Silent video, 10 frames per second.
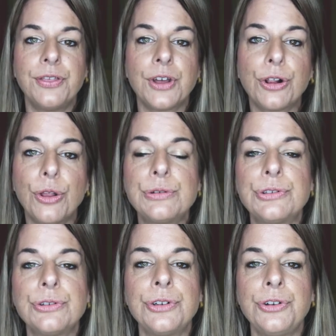The
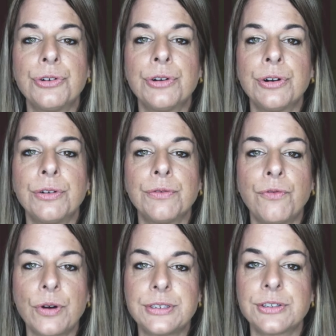closer your
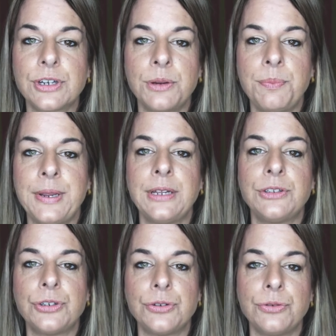voice is going to be
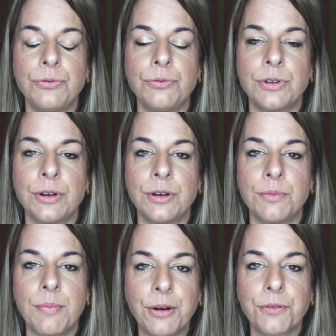to
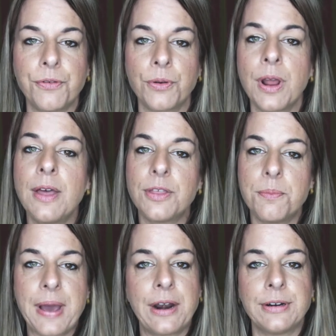the microphone, the
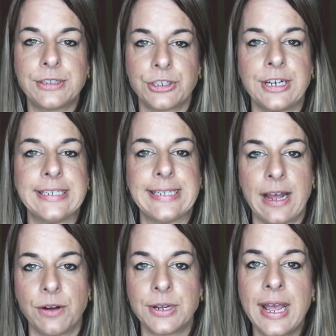better it's going to
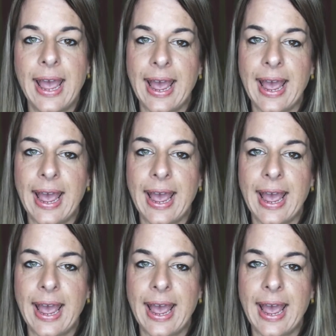sound.